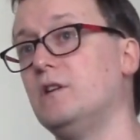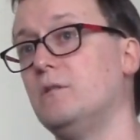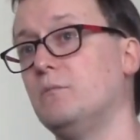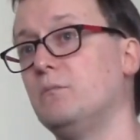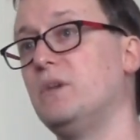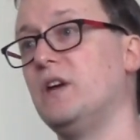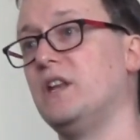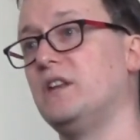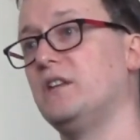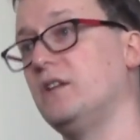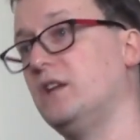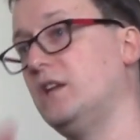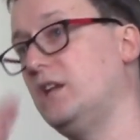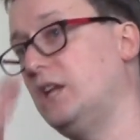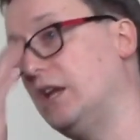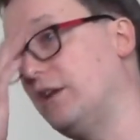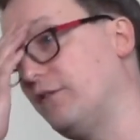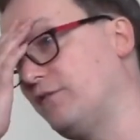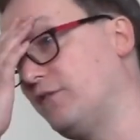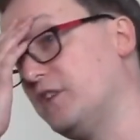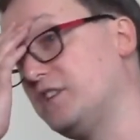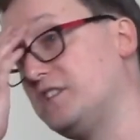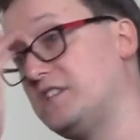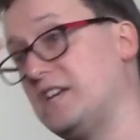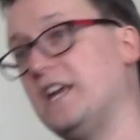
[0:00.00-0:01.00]
But
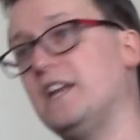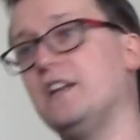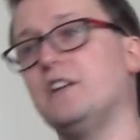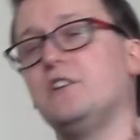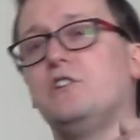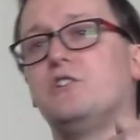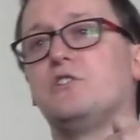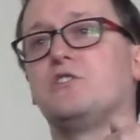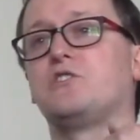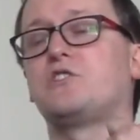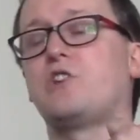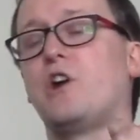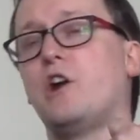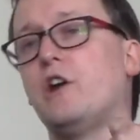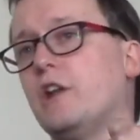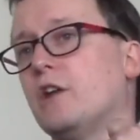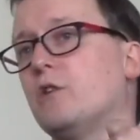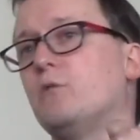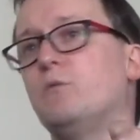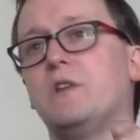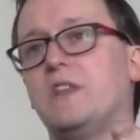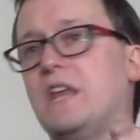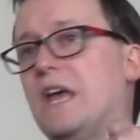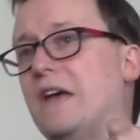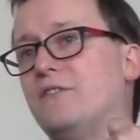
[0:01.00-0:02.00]
if the data you're starting
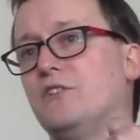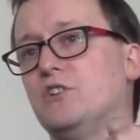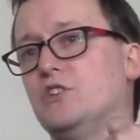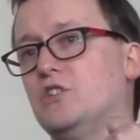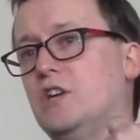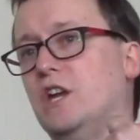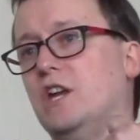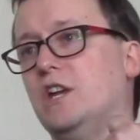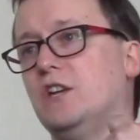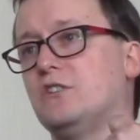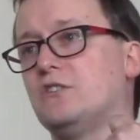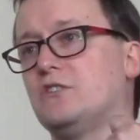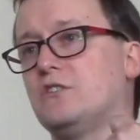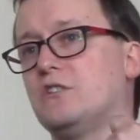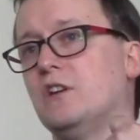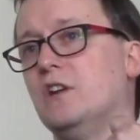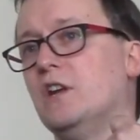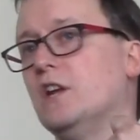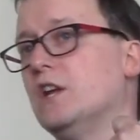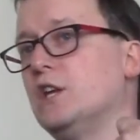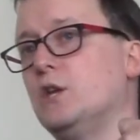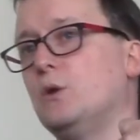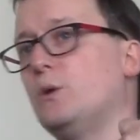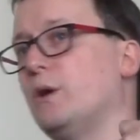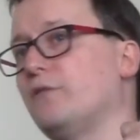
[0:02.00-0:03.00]
with haven't changed,
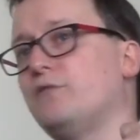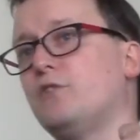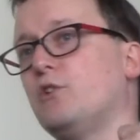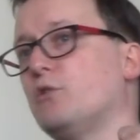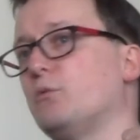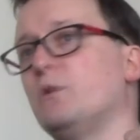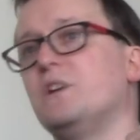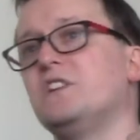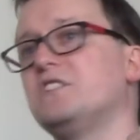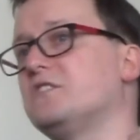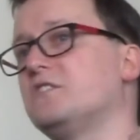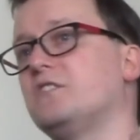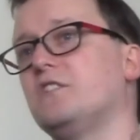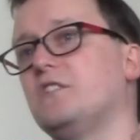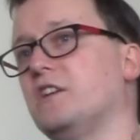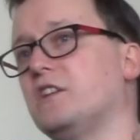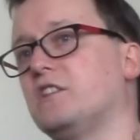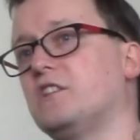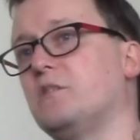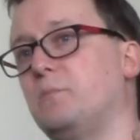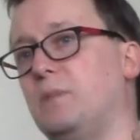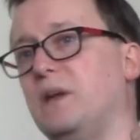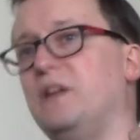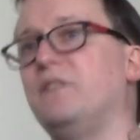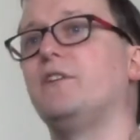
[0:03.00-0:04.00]
you have no reason to think
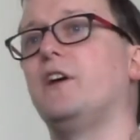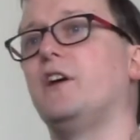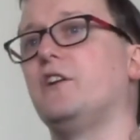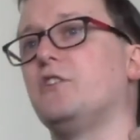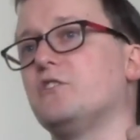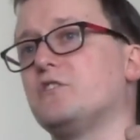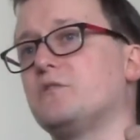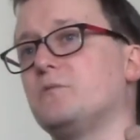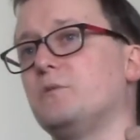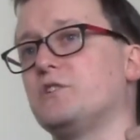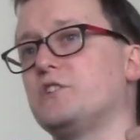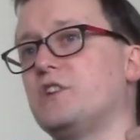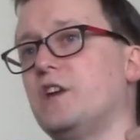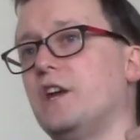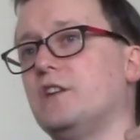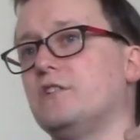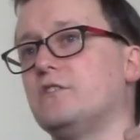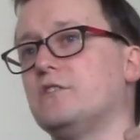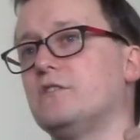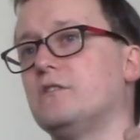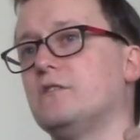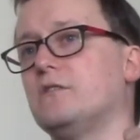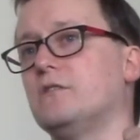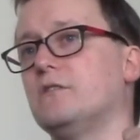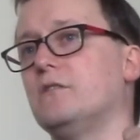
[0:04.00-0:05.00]
the p-values will
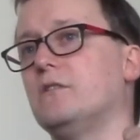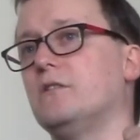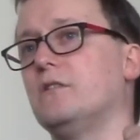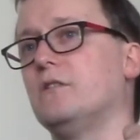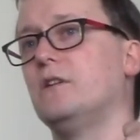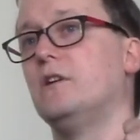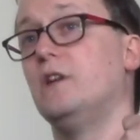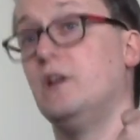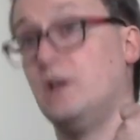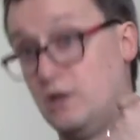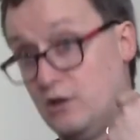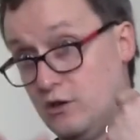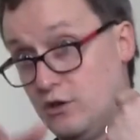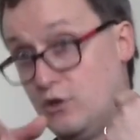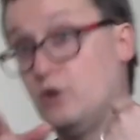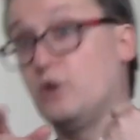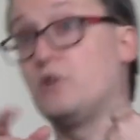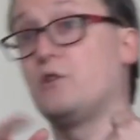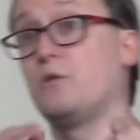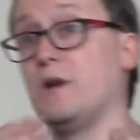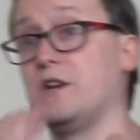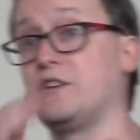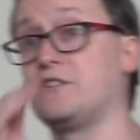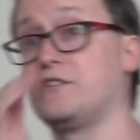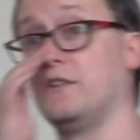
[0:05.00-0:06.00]
change. Good
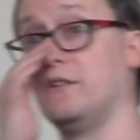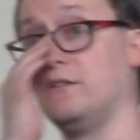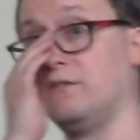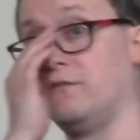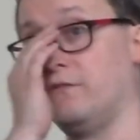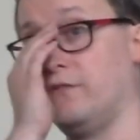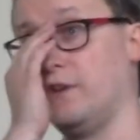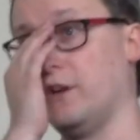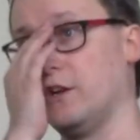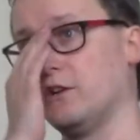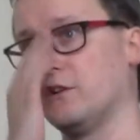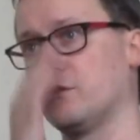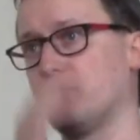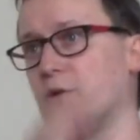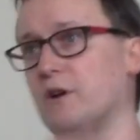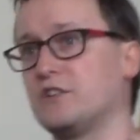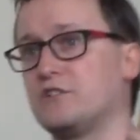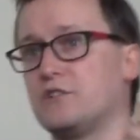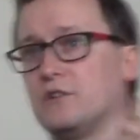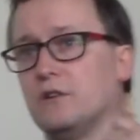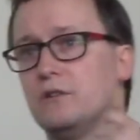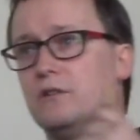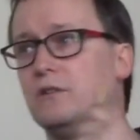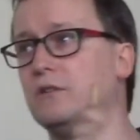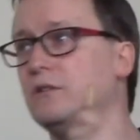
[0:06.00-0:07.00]
question. Very good
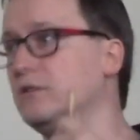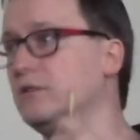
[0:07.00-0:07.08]
question.